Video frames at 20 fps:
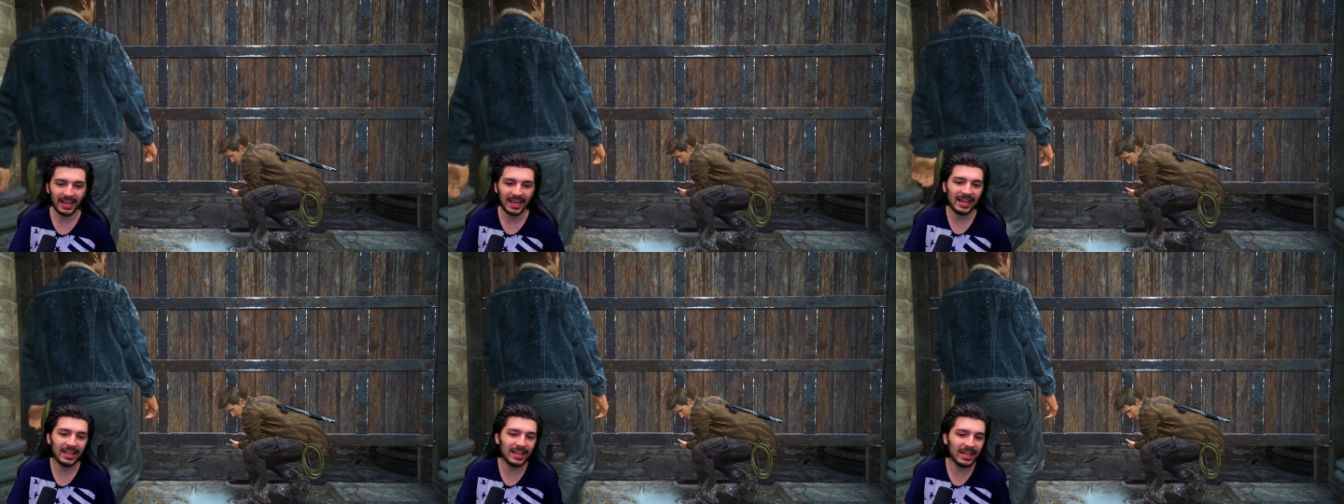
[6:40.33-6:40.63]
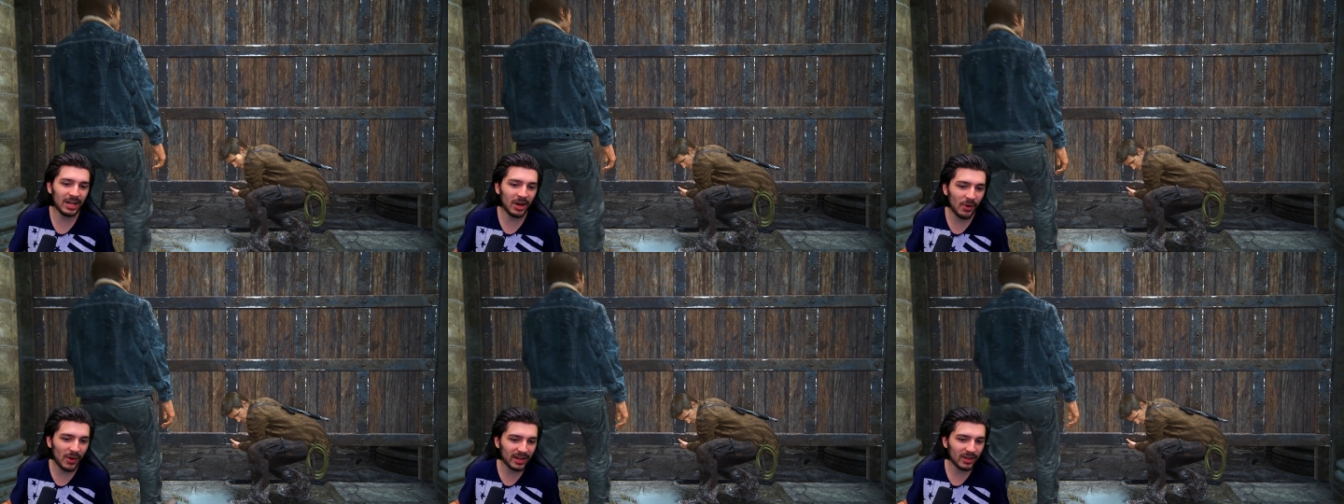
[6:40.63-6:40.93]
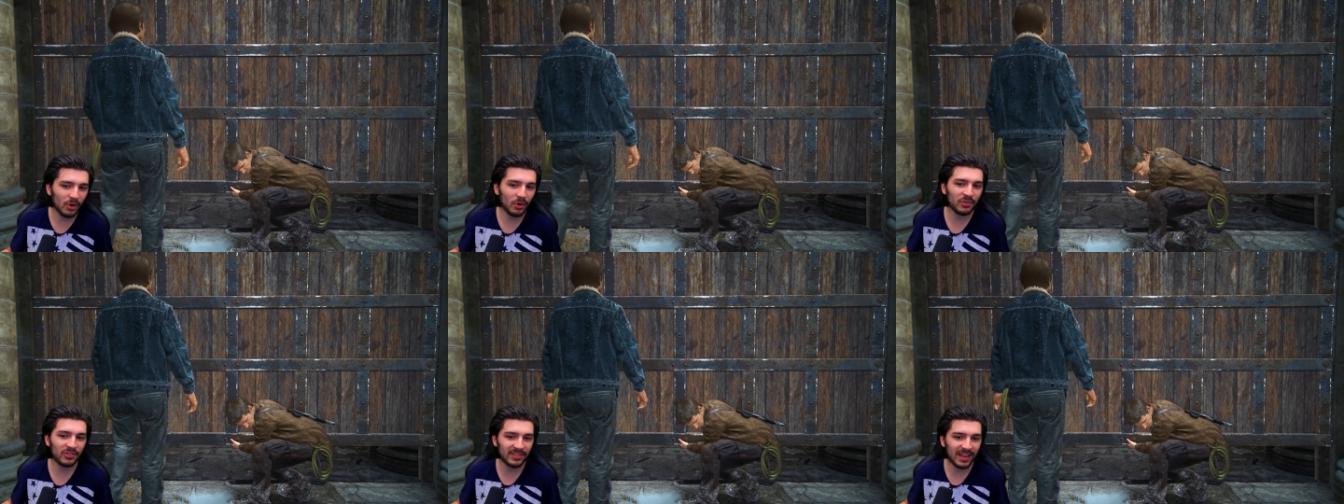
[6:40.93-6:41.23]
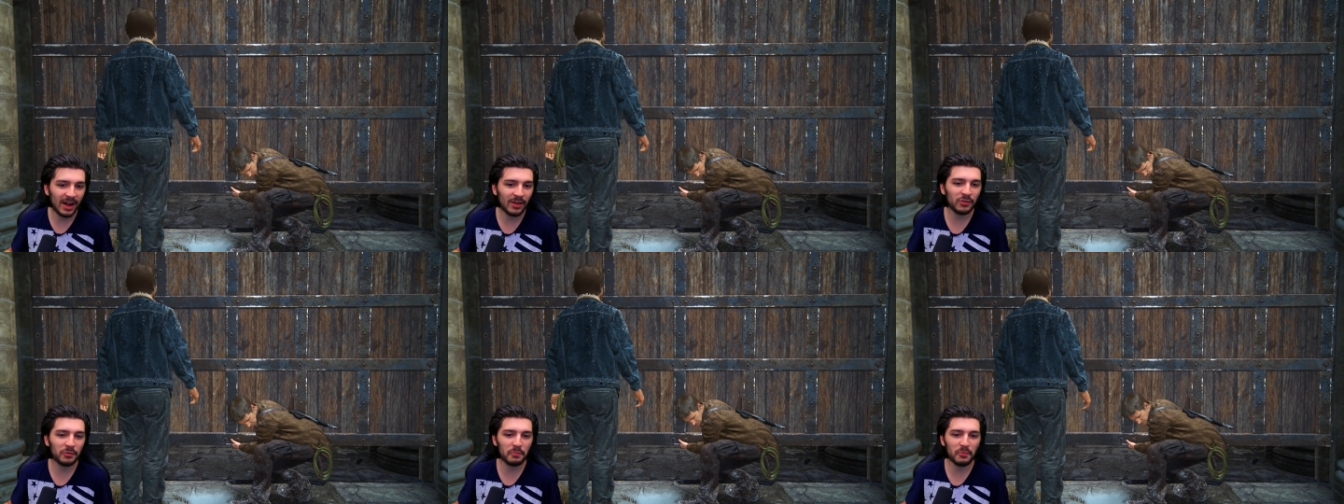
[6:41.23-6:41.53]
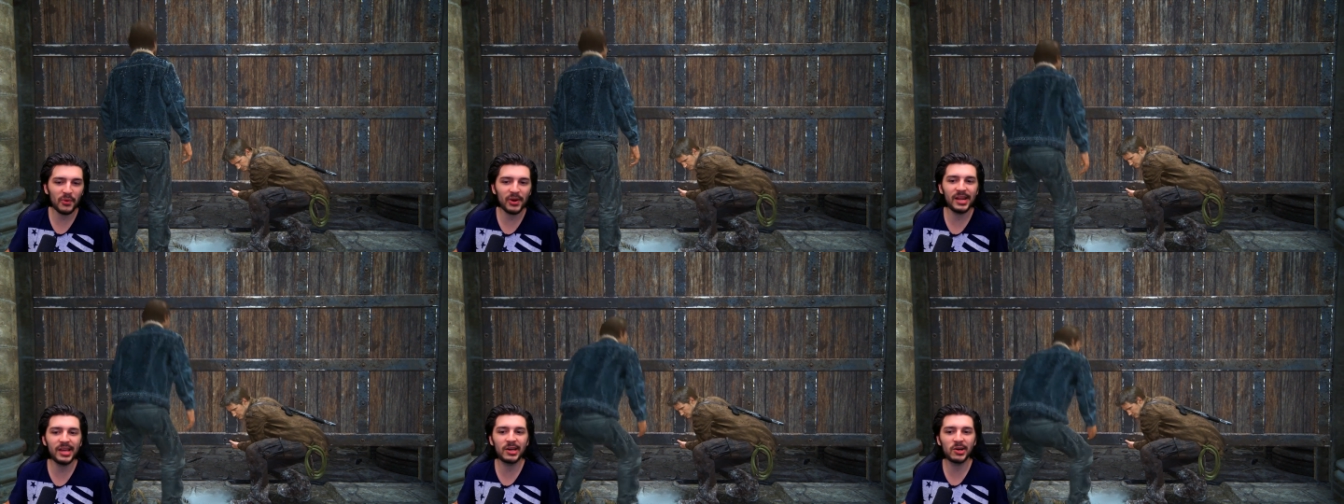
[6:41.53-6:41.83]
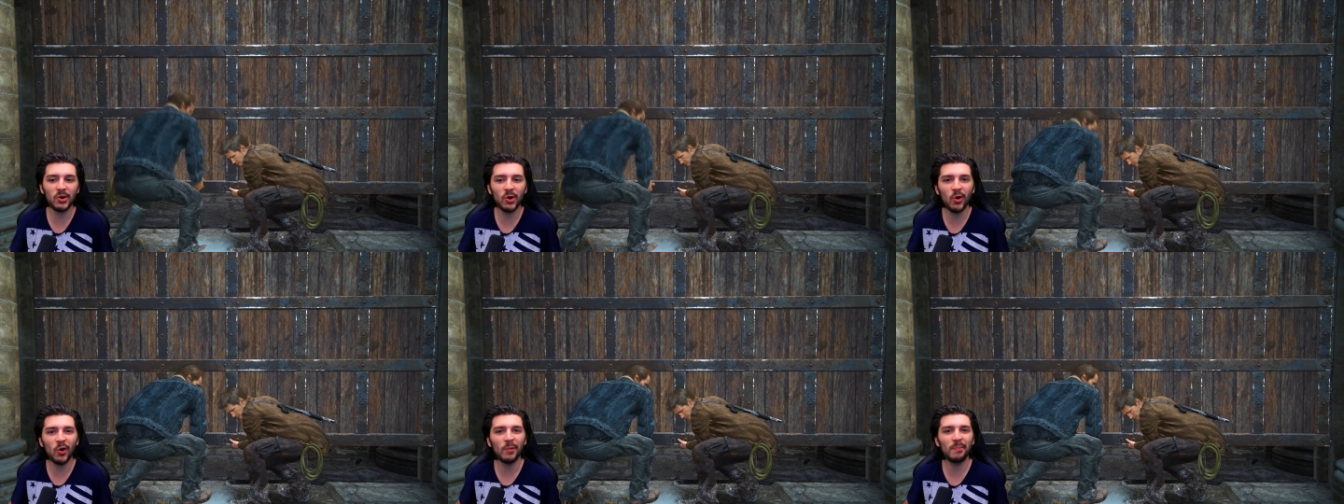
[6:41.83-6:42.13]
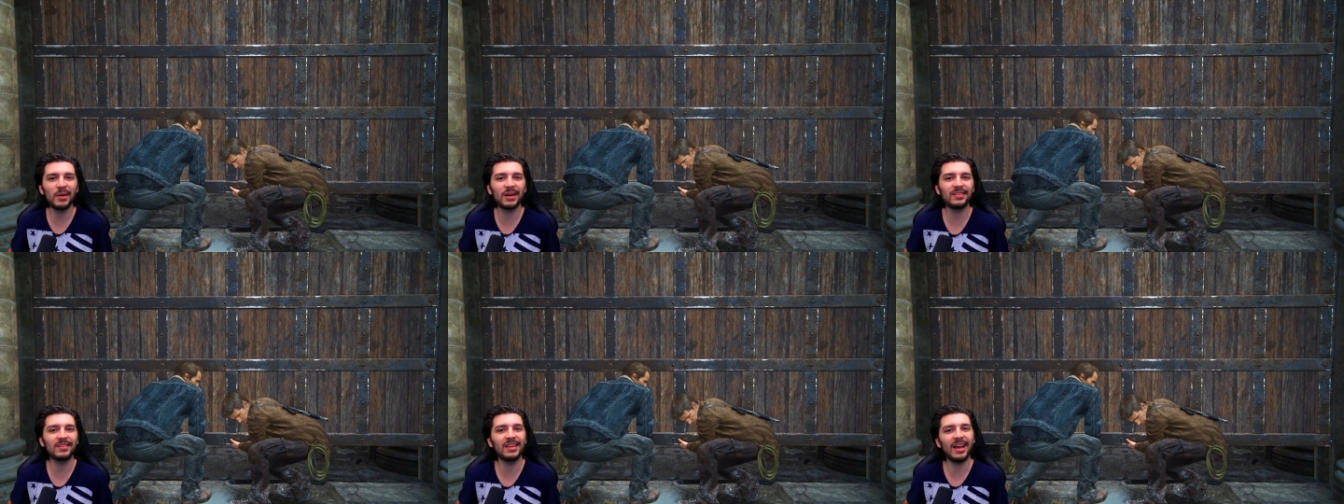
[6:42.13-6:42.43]
You know, it all sounds pretty cool,
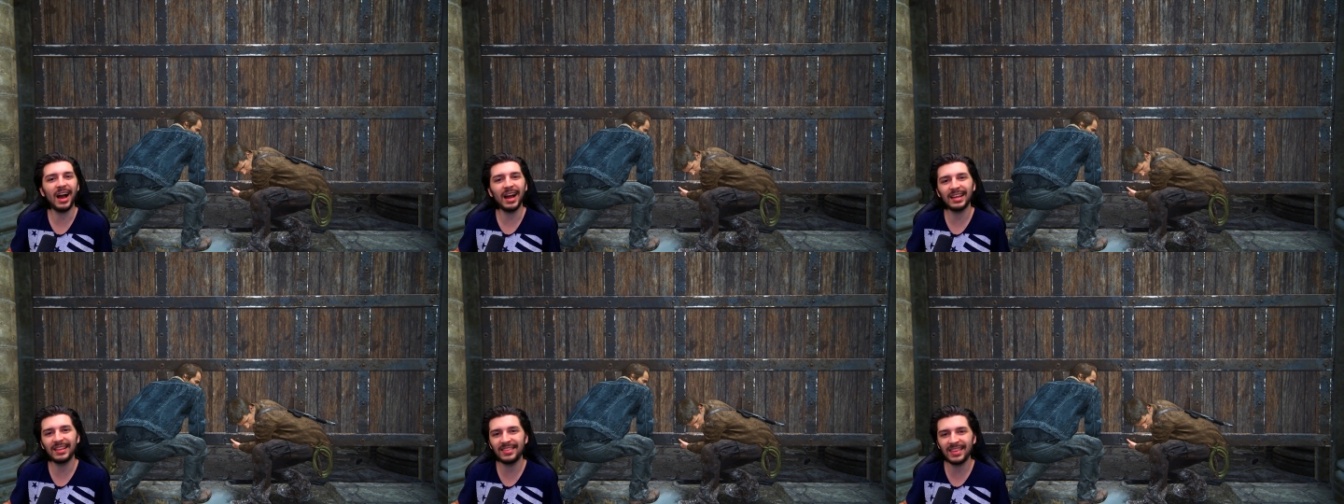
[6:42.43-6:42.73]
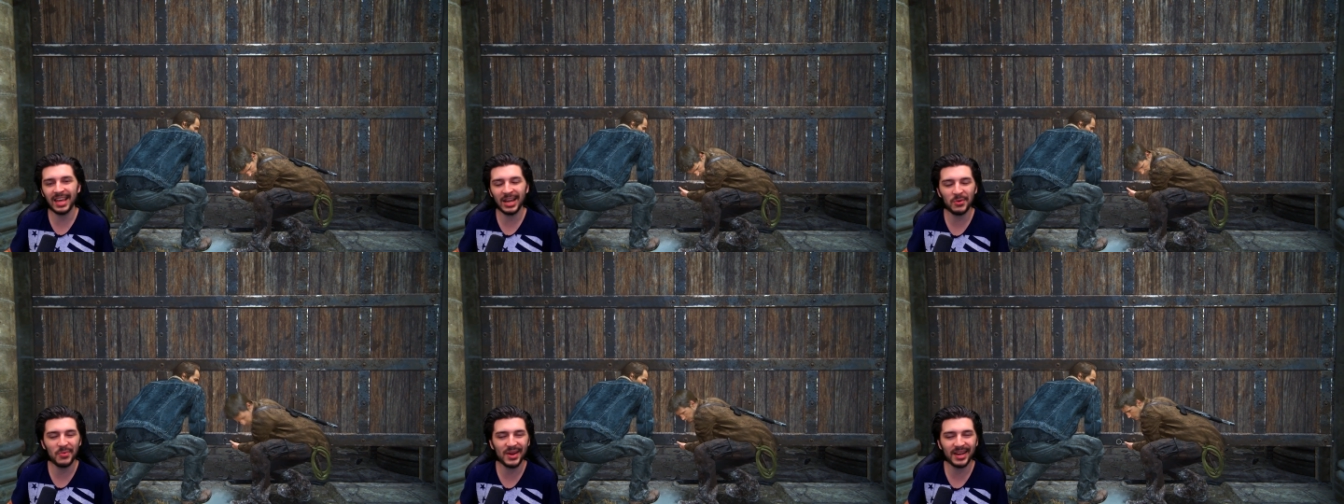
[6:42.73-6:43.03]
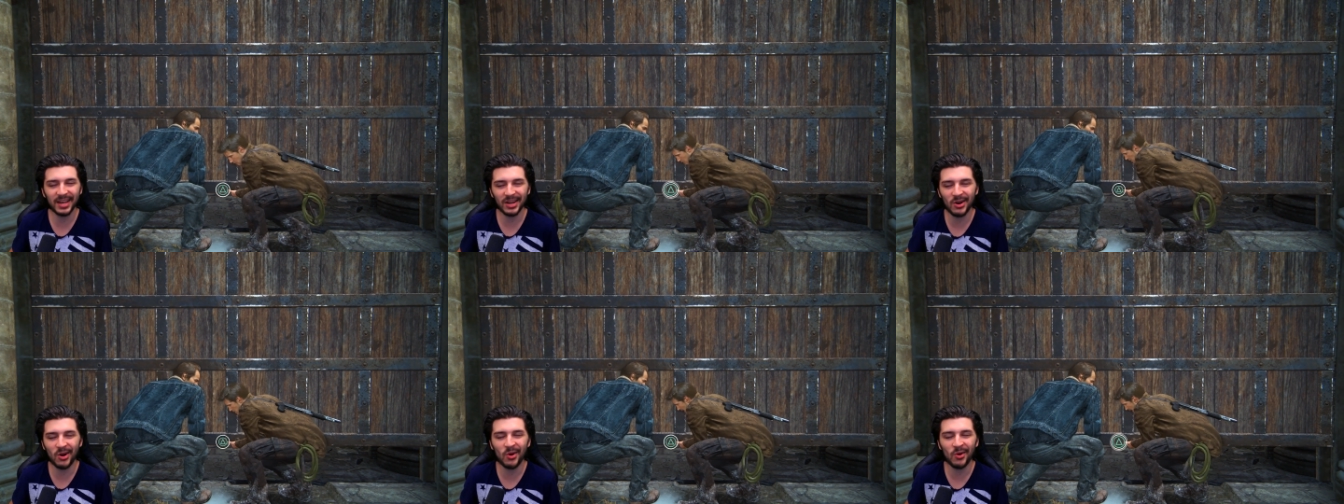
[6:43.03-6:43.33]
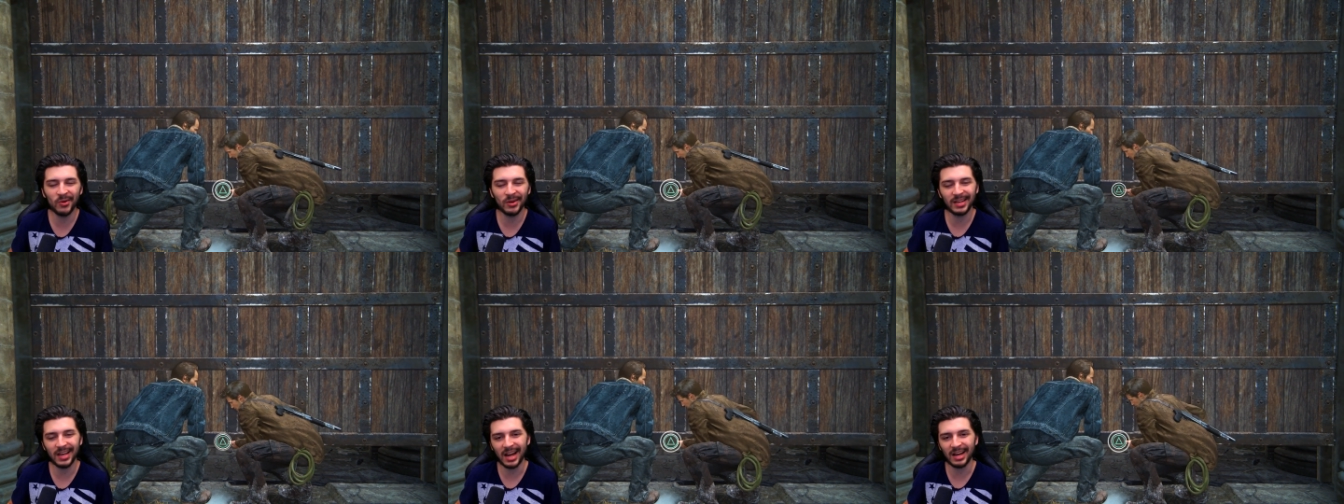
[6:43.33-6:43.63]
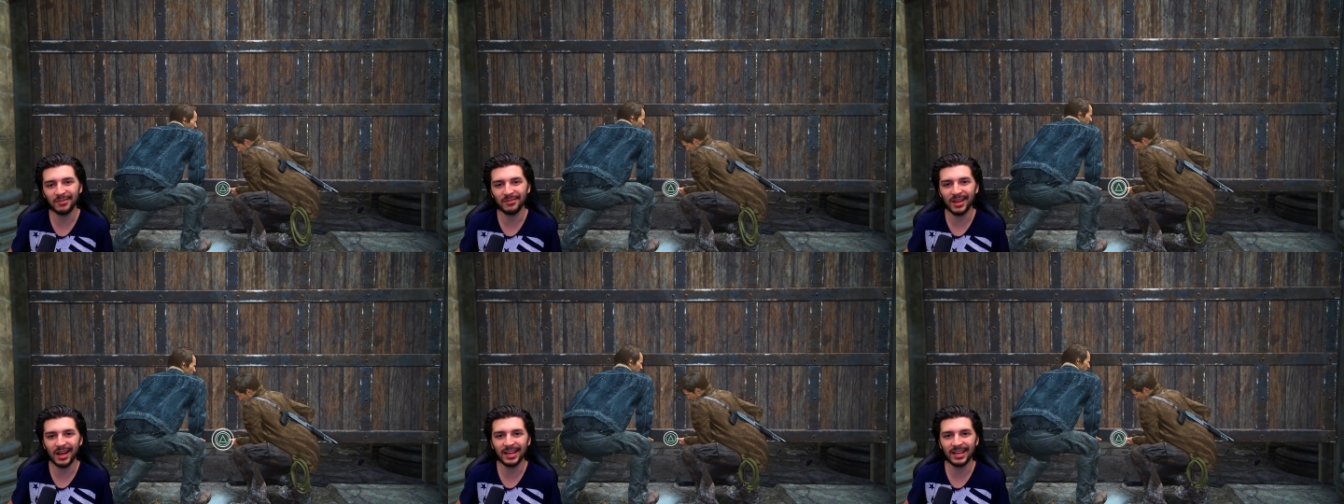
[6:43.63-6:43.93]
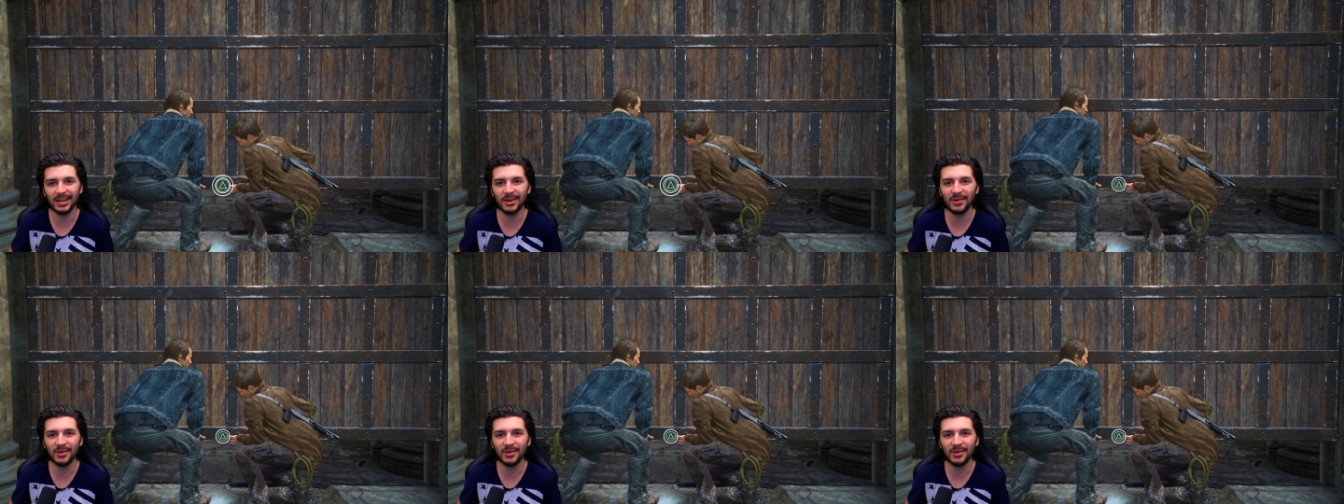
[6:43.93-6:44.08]
but I think we can all kind of like,